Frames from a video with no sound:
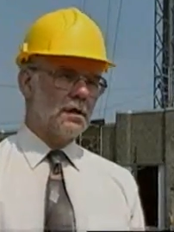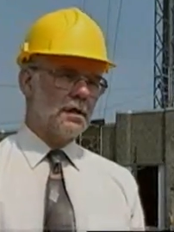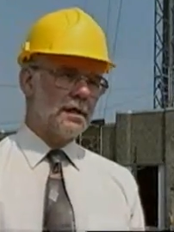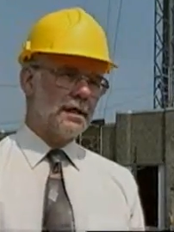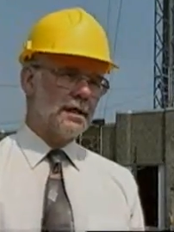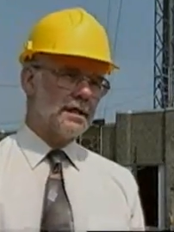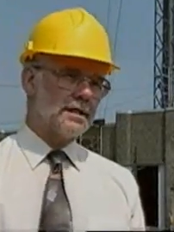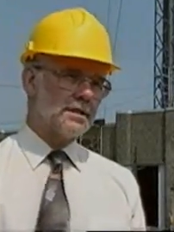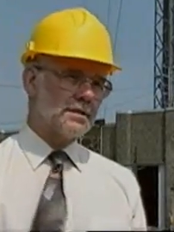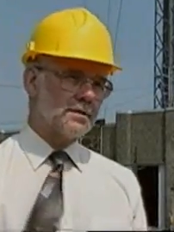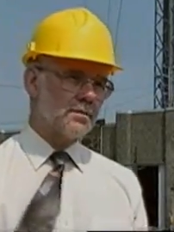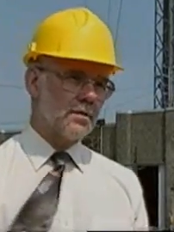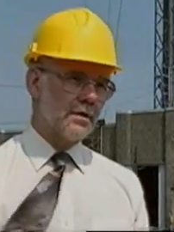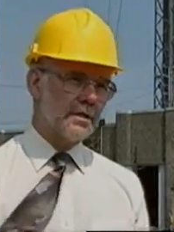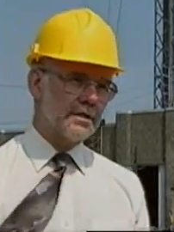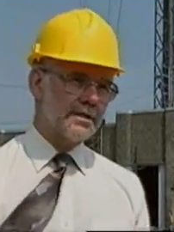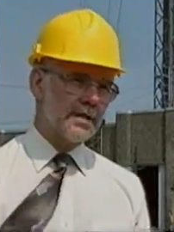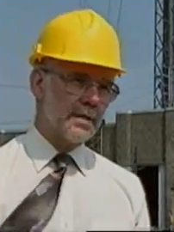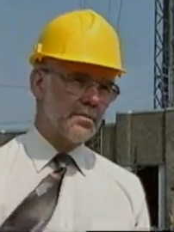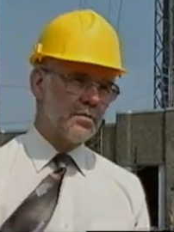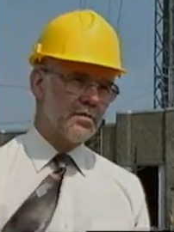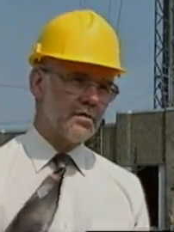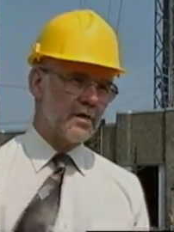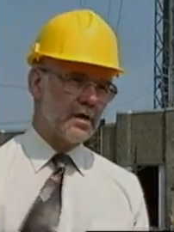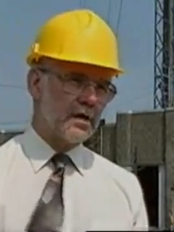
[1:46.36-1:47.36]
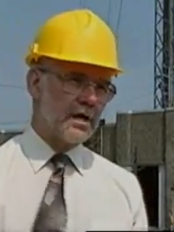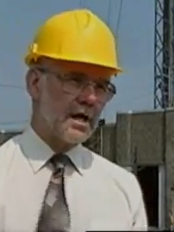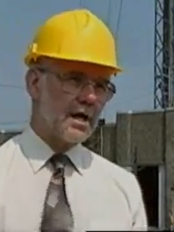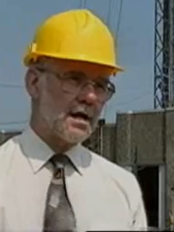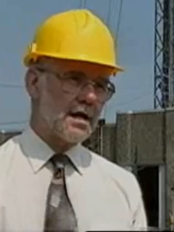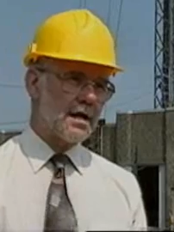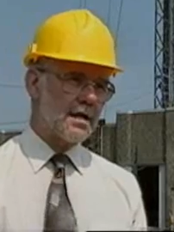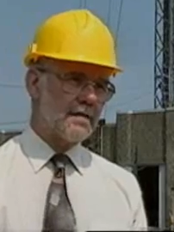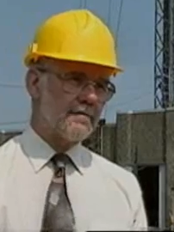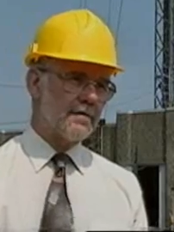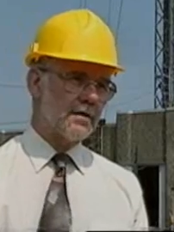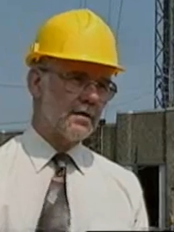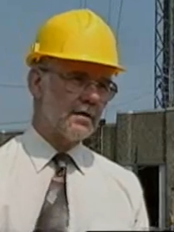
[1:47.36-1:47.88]
Yes, well the temporary
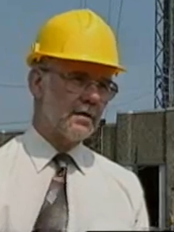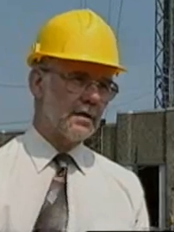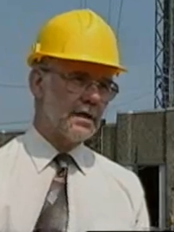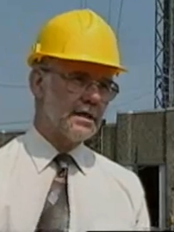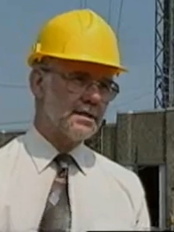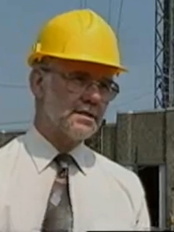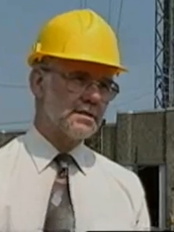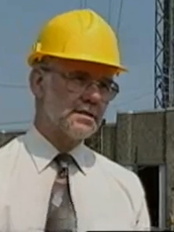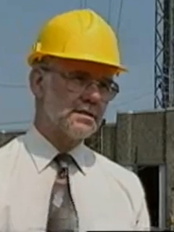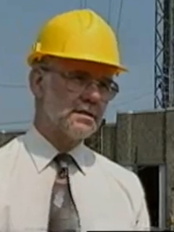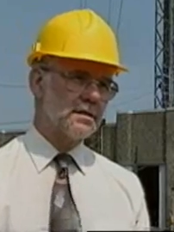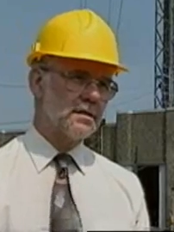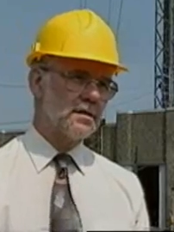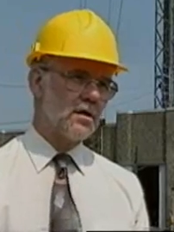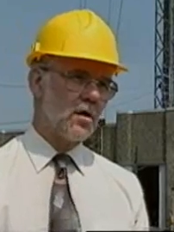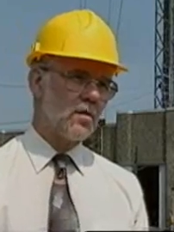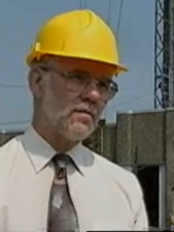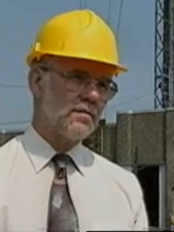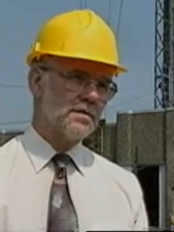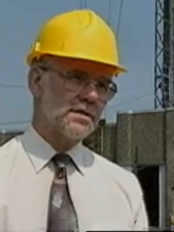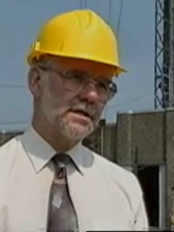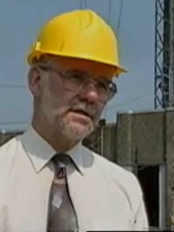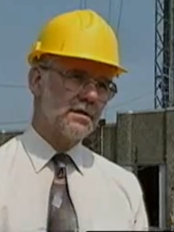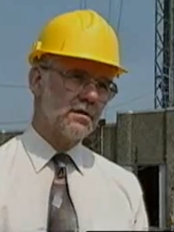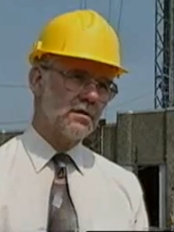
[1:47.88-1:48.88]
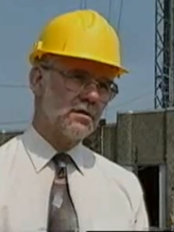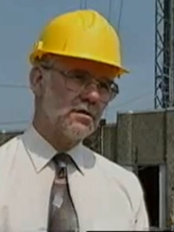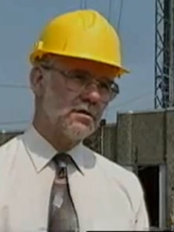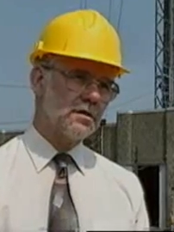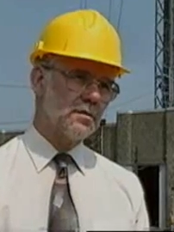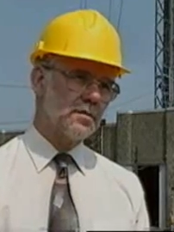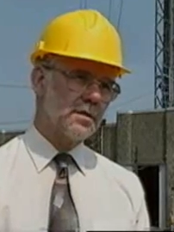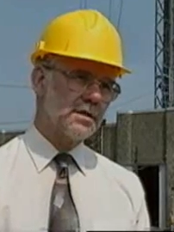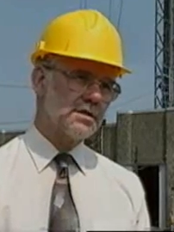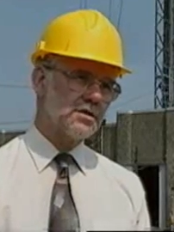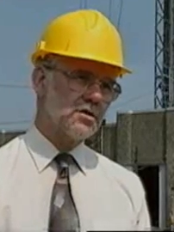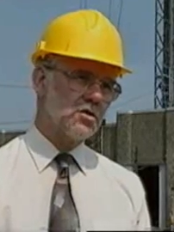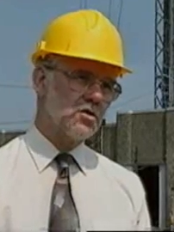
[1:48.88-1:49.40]
aerial is uh, obviously not going to
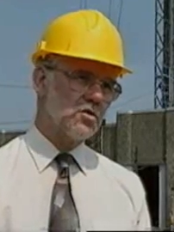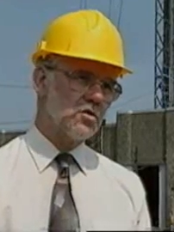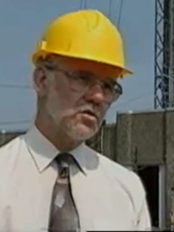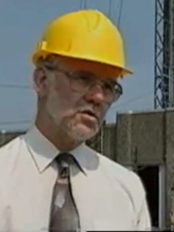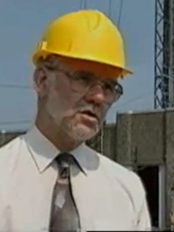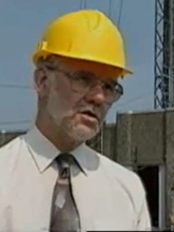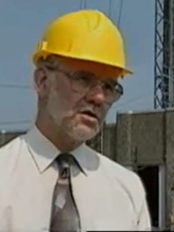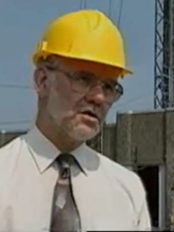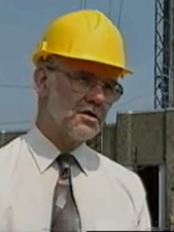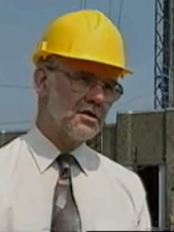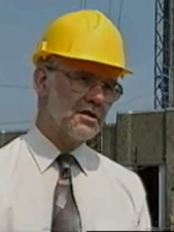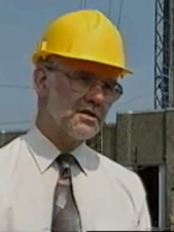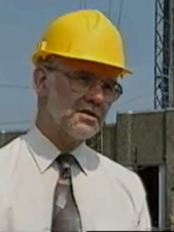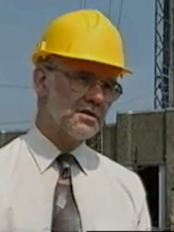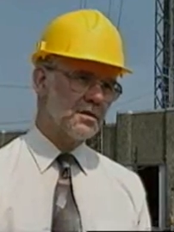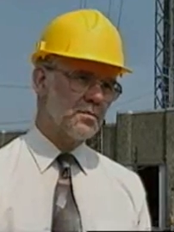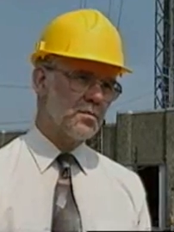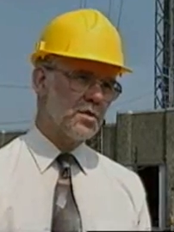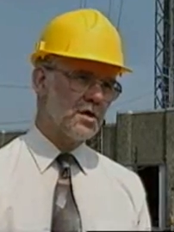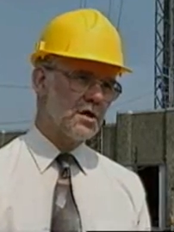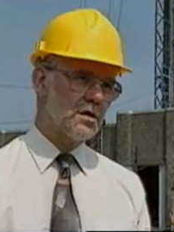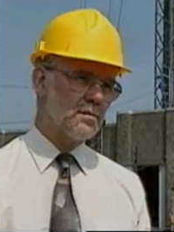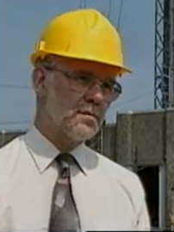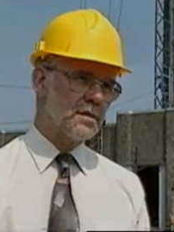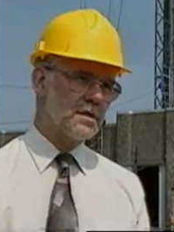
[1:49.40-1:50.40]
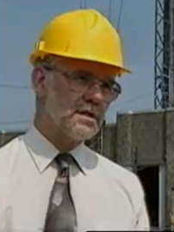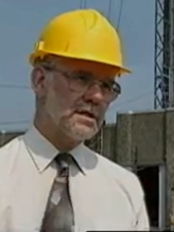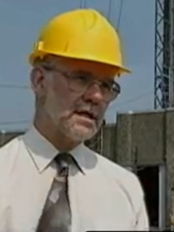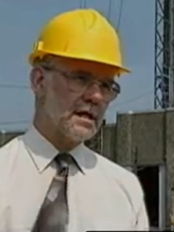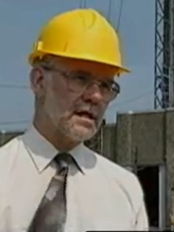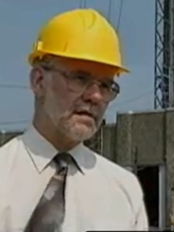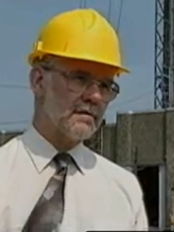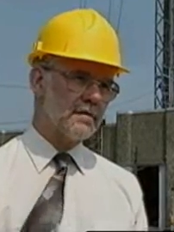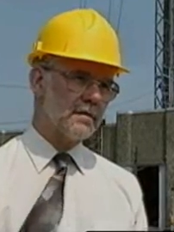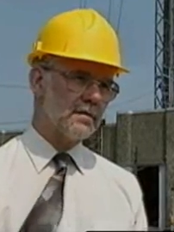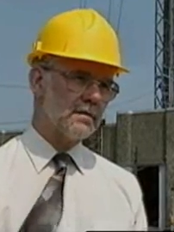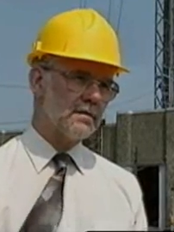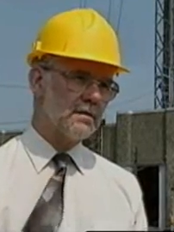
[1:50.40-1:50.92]
be as good as the permanent
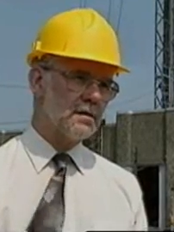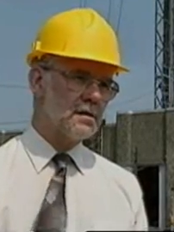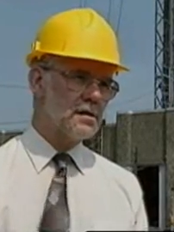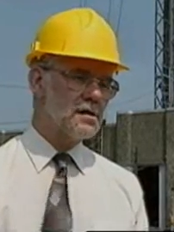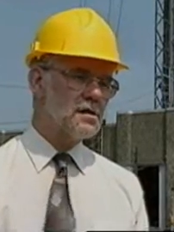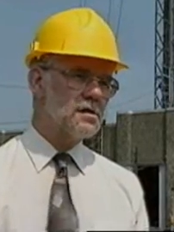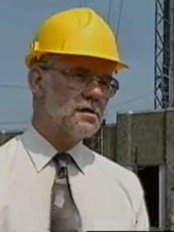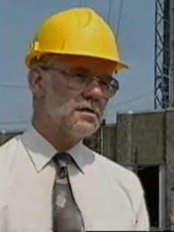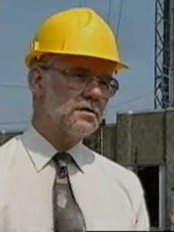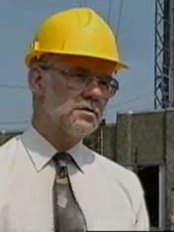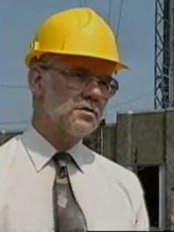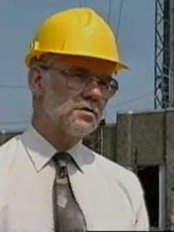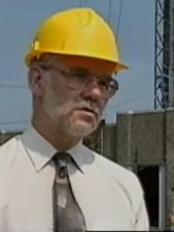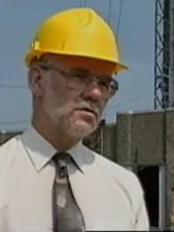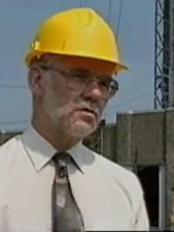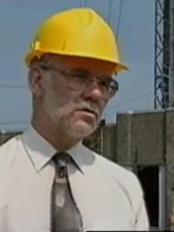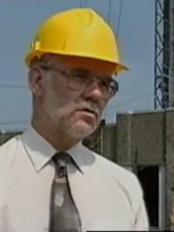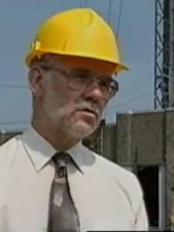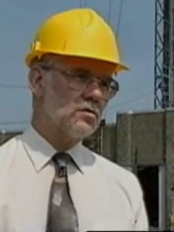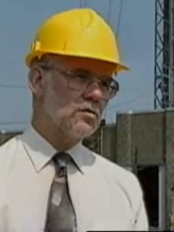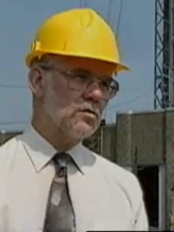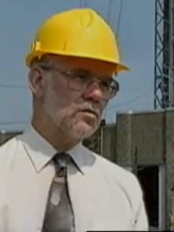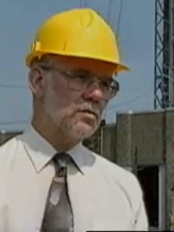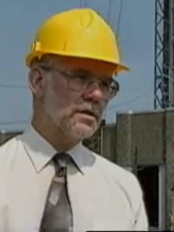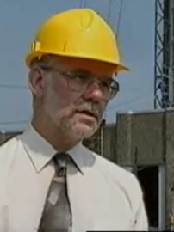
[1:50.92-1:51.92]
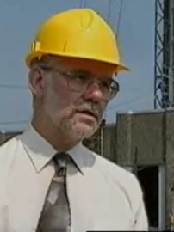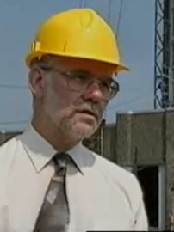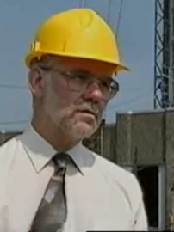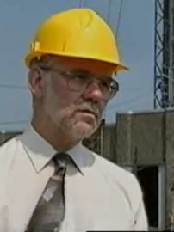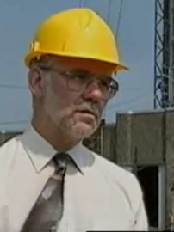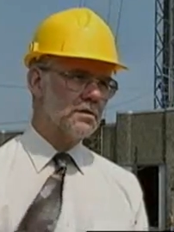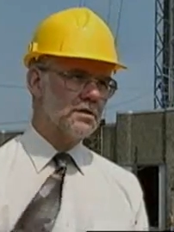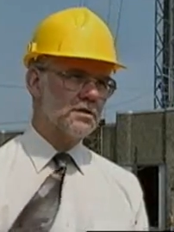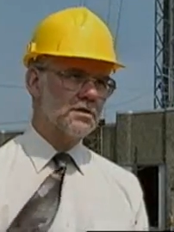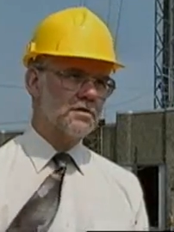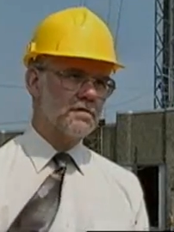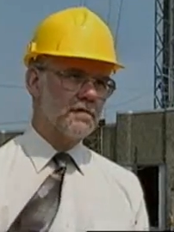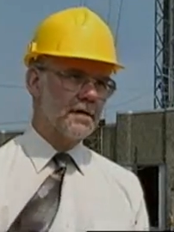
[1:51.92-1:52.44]
aerial, so we do
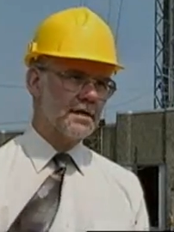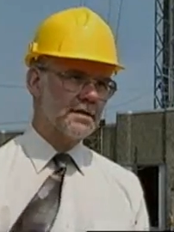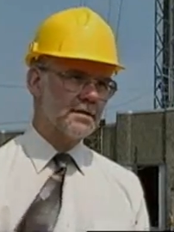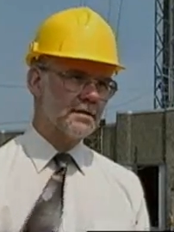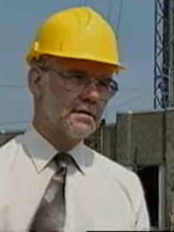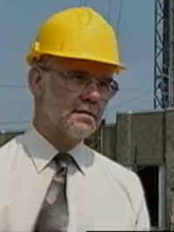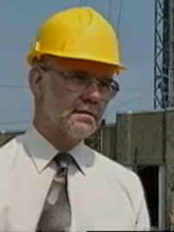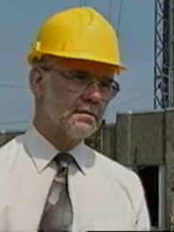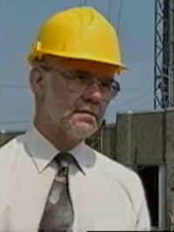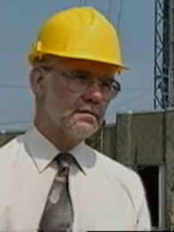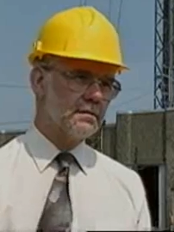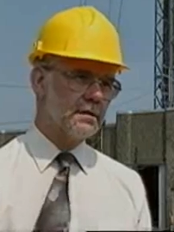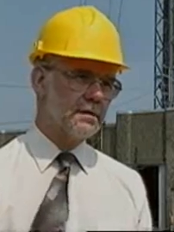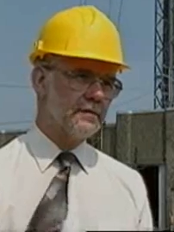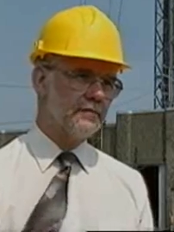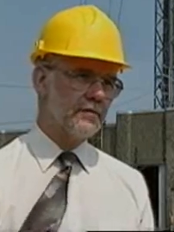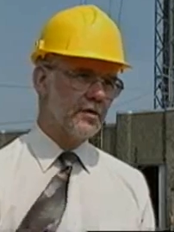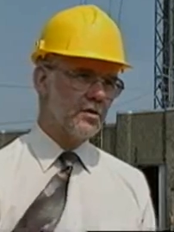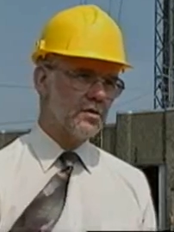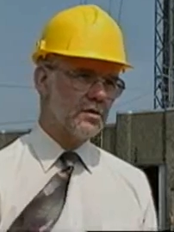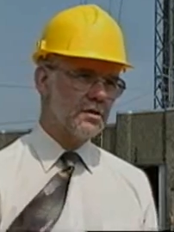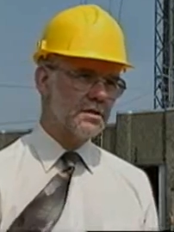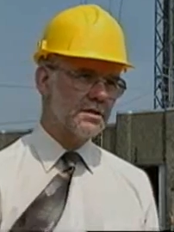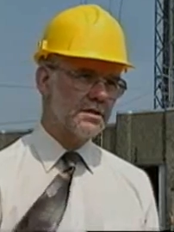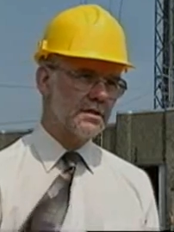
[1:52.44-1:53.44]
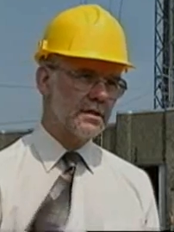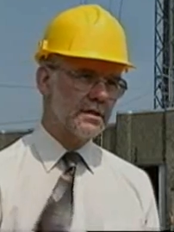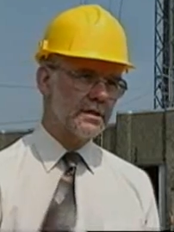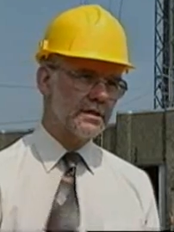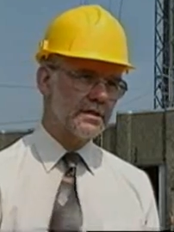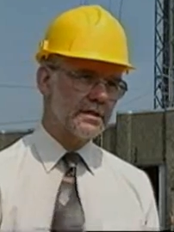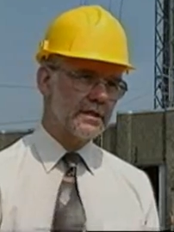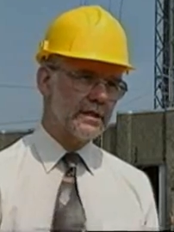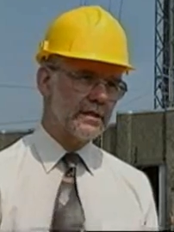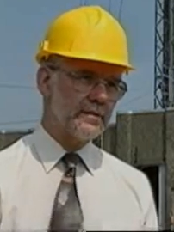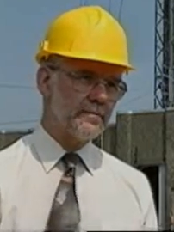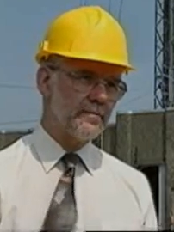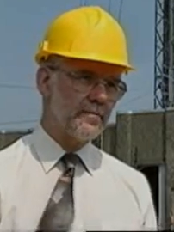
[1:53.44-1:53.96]
want to stress to uh, viewers
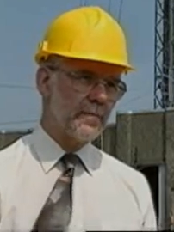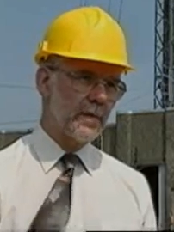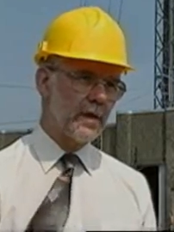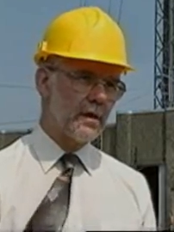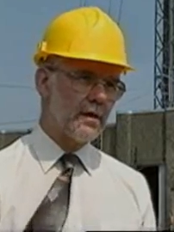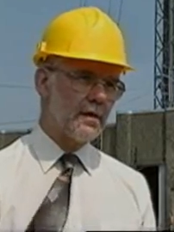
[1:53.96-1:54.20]
that um,